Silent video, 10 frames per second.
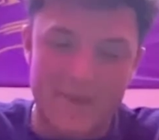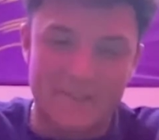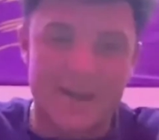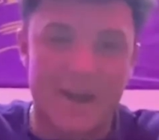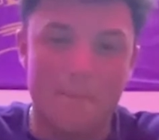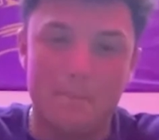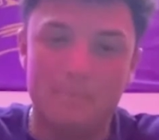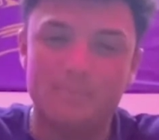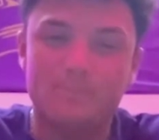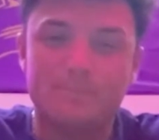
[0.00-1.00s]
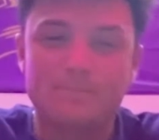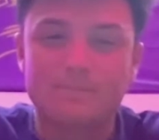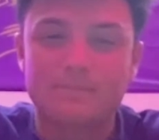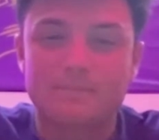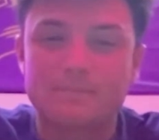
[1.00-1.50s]
he was introduced
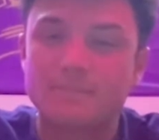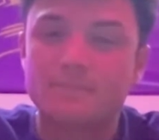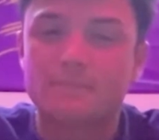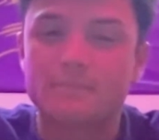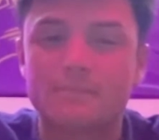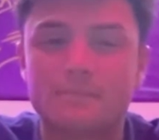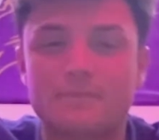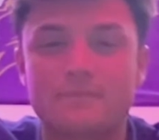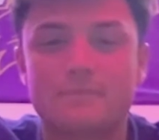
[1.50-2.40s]
in Civil War when he just